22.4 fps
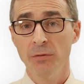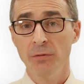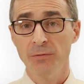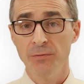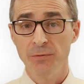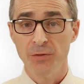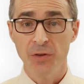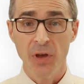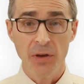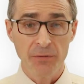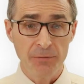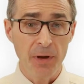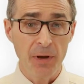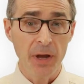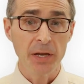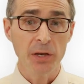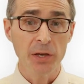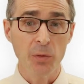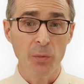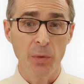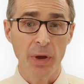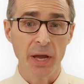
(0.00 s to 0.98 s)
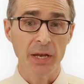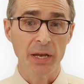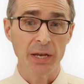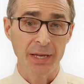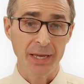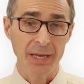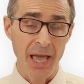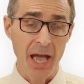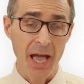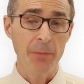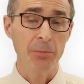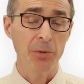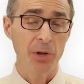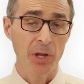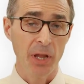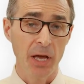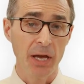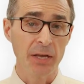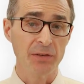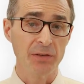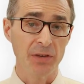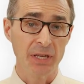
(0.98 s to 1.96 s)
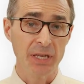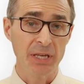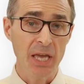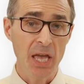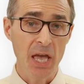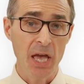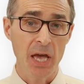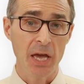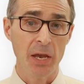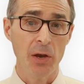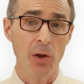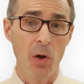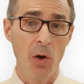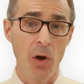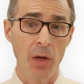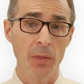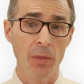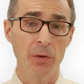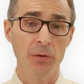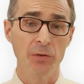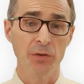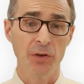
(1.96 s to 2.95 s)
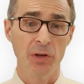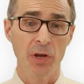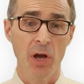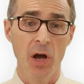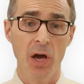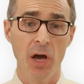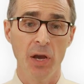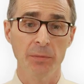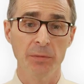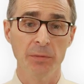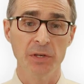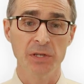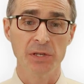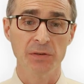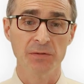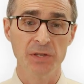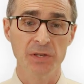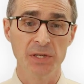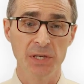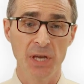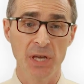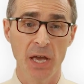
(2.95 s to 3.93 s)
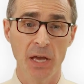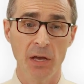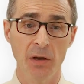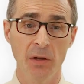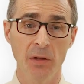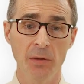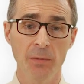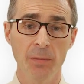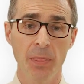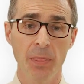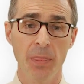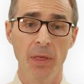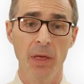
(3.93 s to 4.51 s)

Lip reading: so find a way to capitalize again on those economies of scale